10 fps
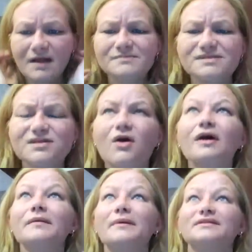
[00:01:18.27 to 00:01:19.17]
I'm
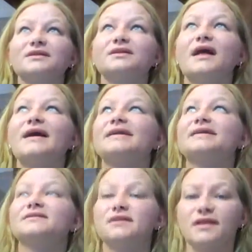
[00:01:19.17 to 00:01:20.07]
sorry about the
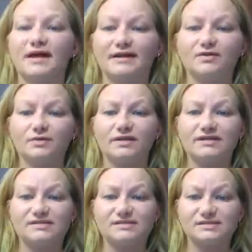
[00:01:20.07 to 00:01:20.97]
lighting. The lighting
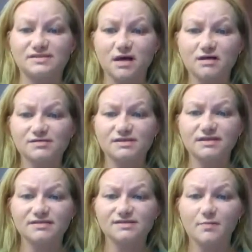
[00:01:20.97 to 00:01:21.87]
really sucks in this